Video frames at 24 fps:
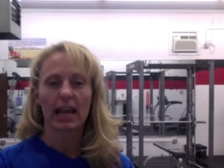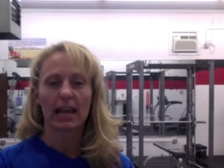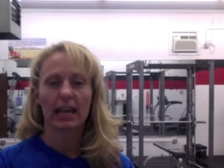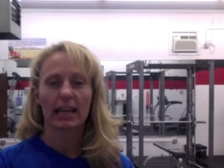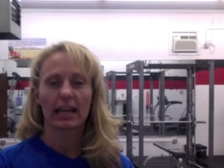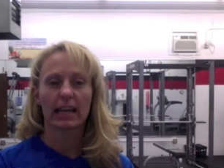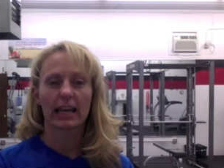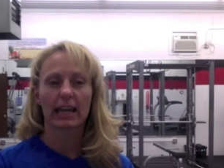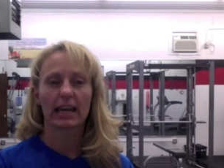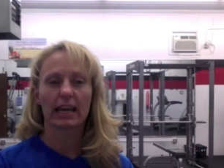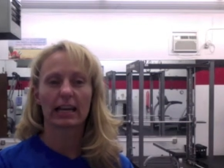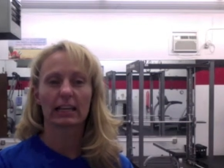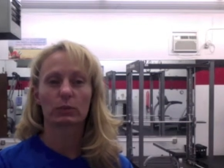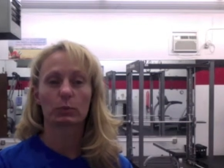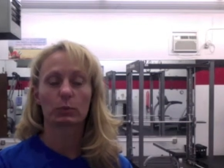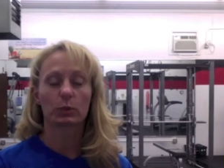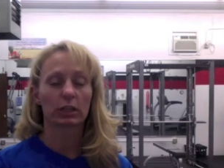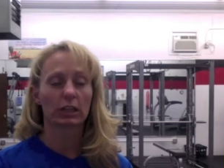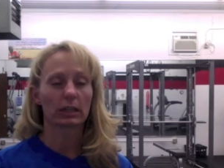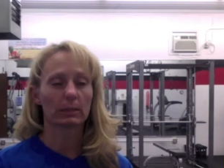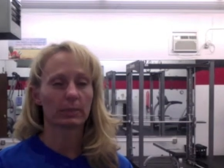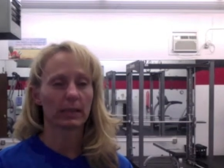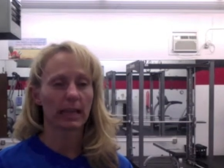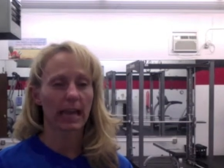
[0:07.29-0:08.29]
and we're
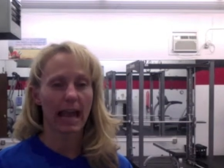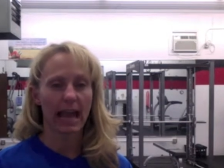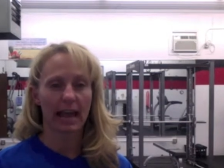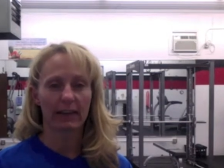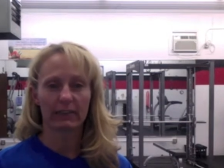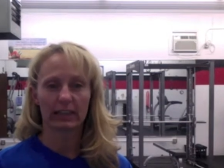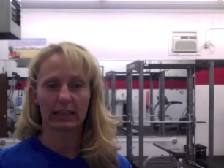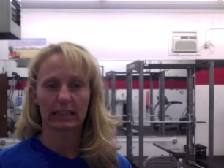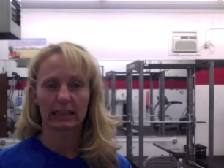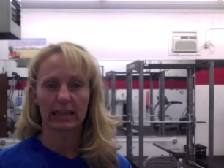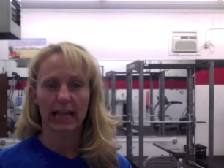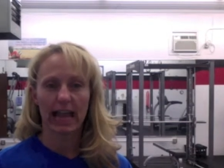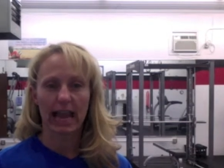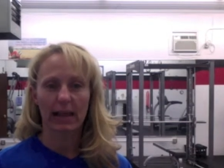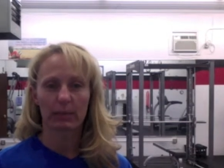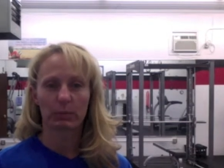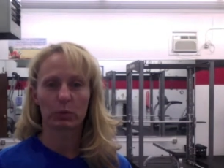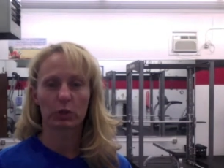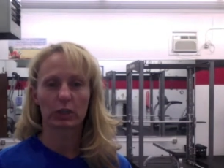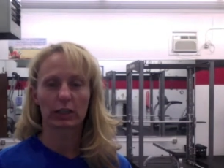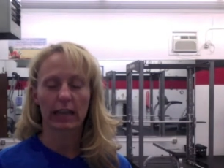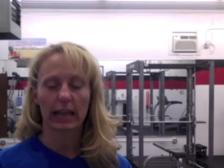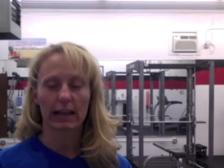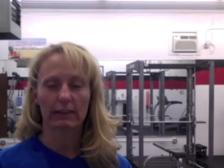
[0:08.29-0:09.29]
going to be having lab
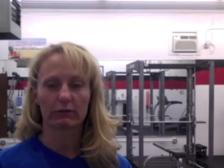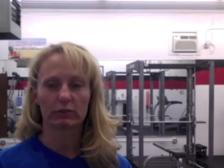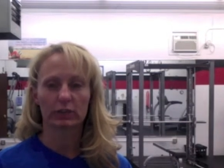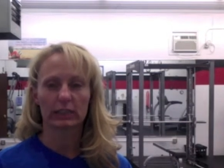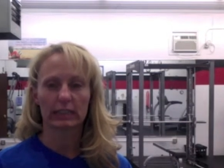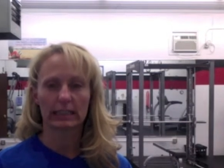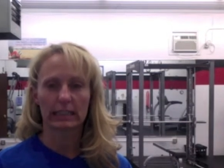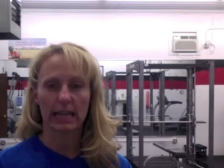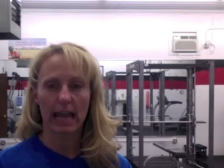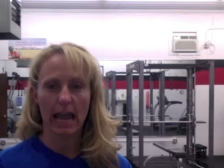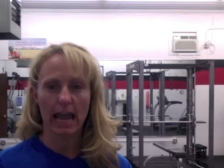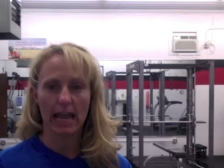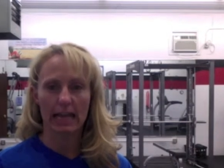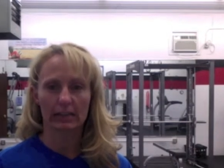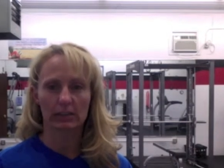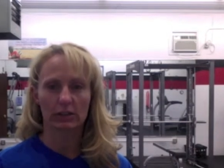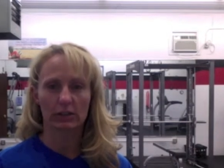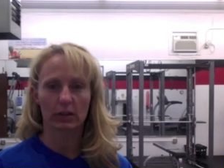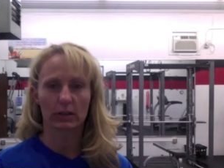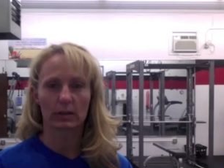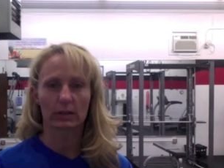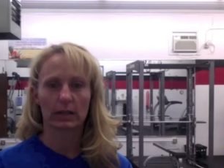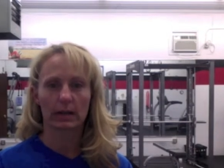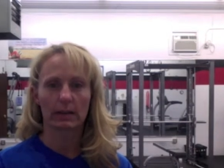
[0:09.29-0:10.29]
work every day
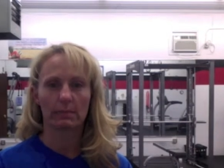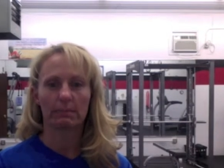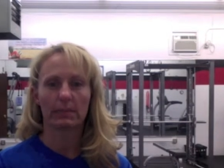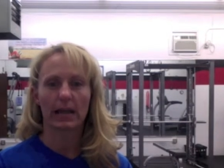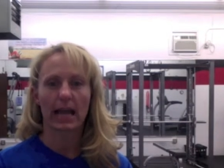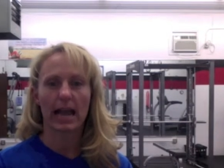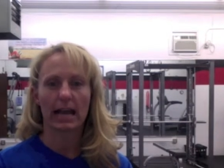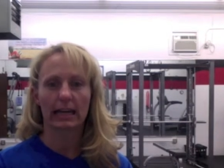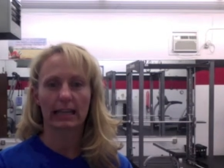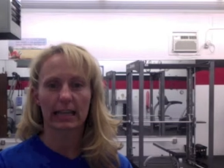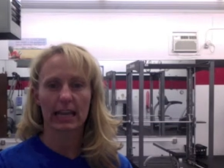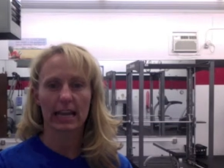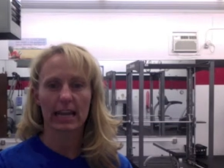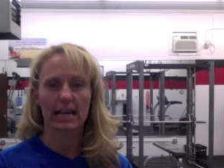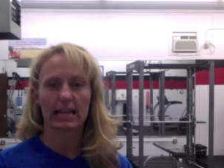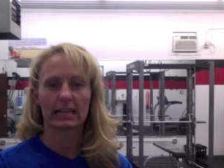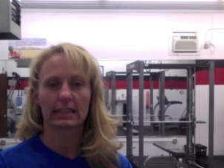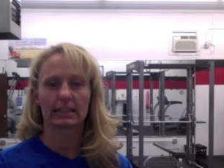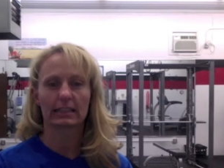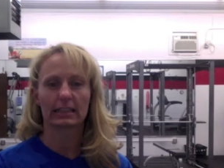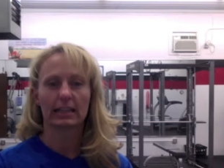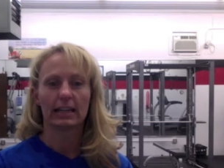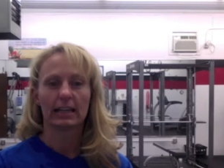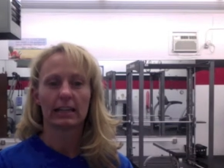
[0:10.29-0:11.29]
so come back
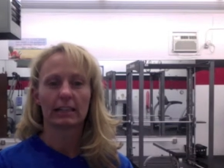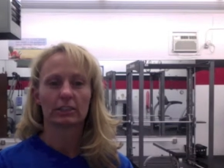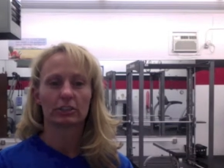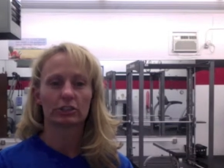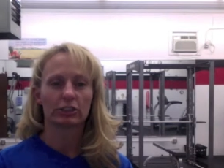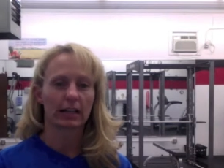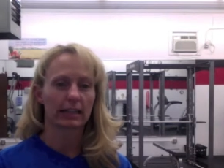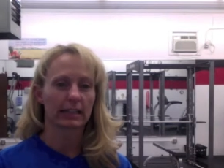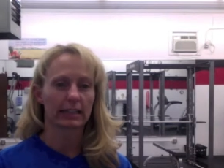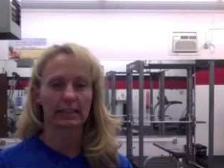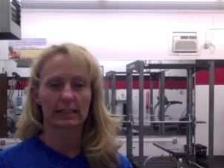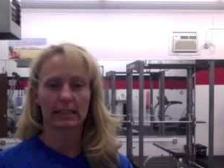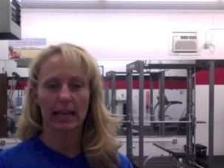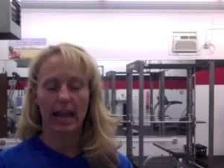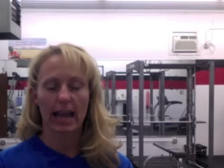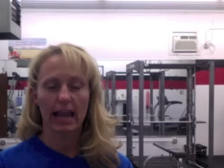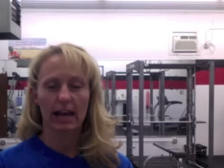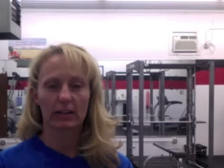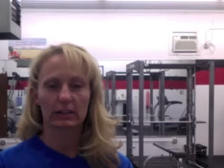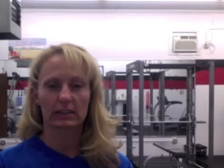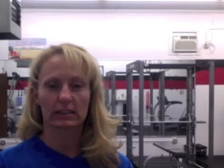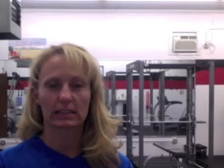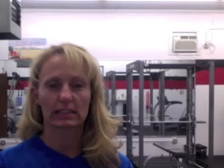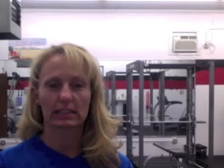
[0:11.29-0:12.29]
and check us
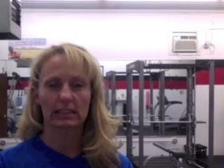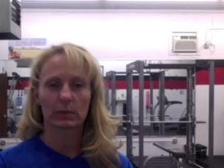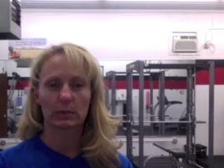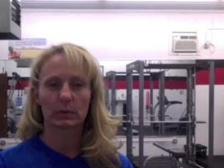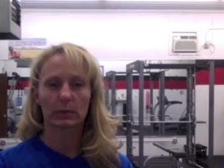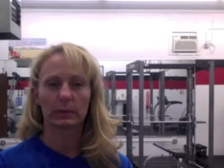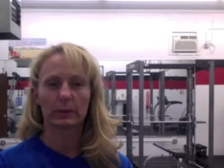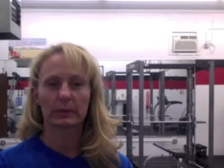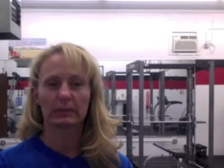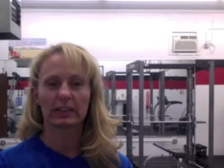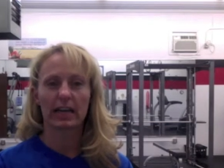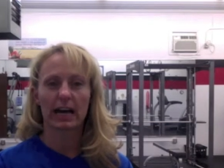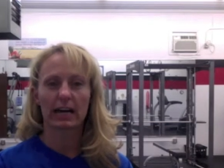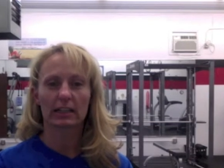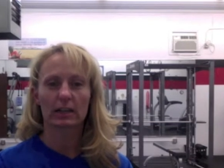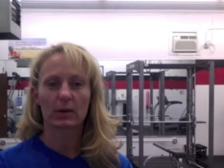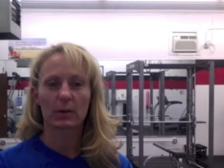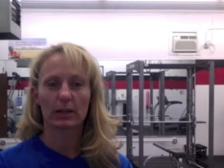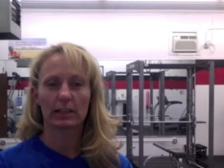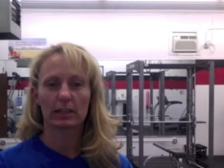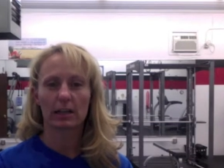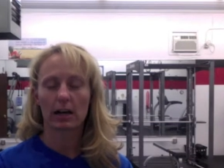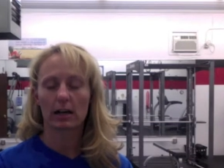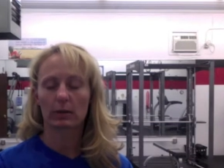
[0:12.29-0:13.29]
out and see what we've got
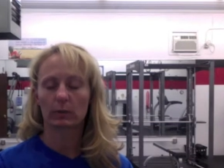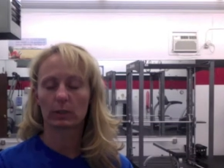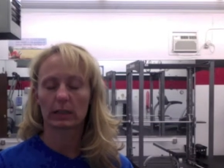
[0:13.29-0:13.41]
going on.